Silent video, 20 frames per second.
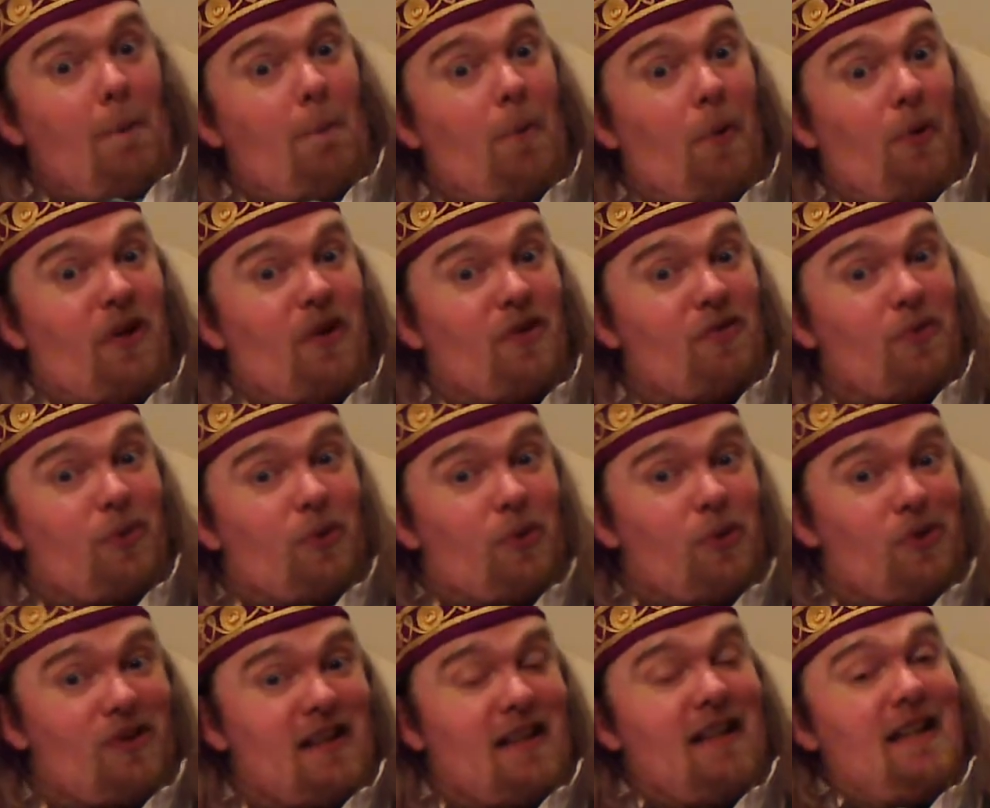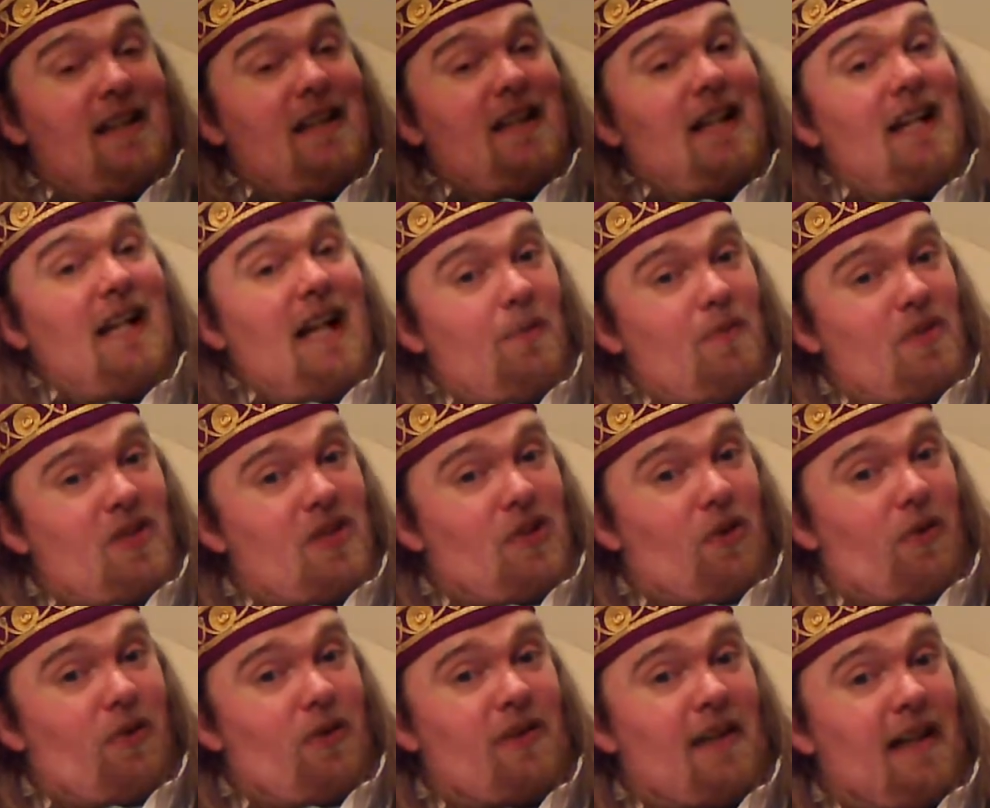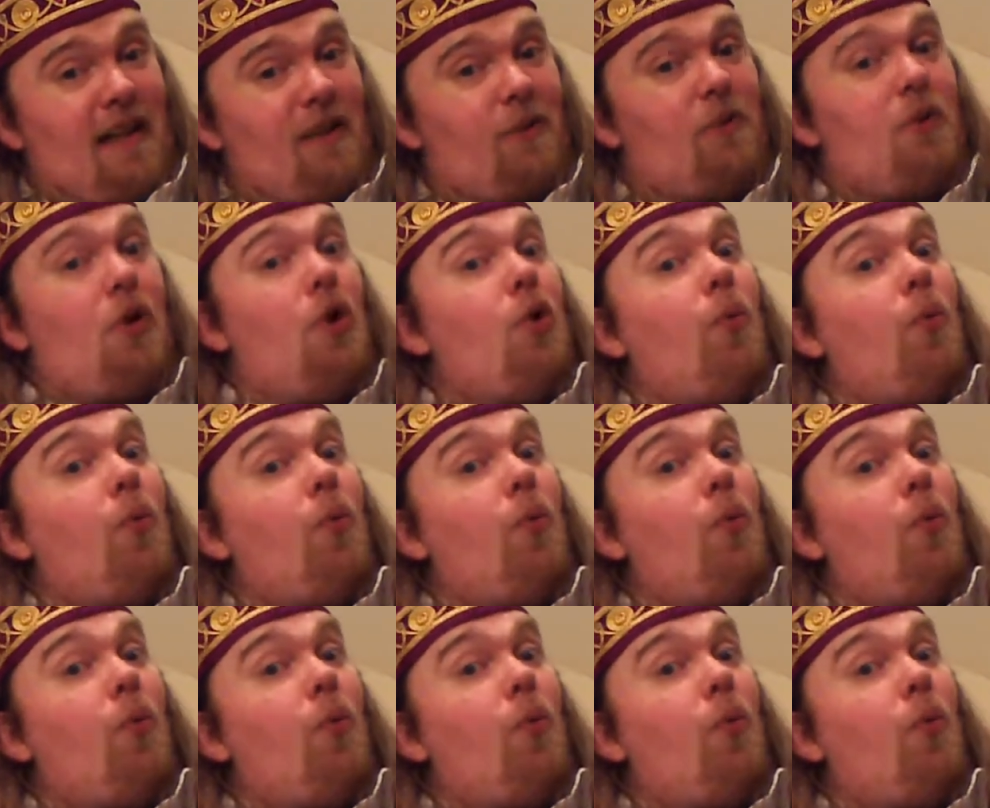Bucket of water, empty it on the ground,